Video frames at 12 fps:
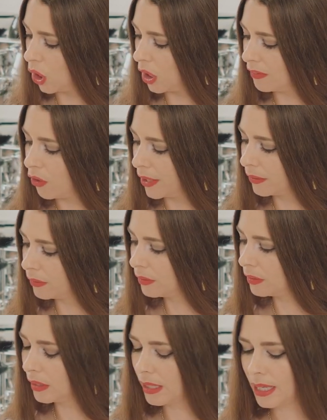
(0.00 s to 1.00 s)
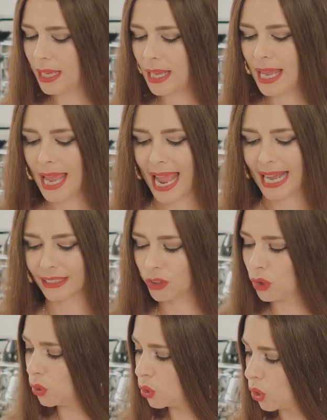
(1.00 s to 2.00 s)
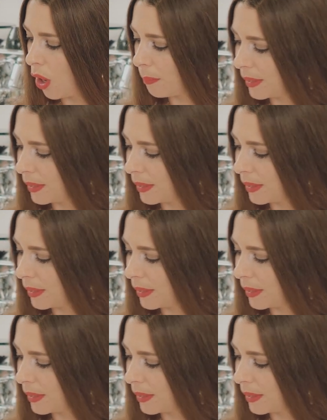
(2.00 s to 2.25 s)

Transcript: olive oil. As you saw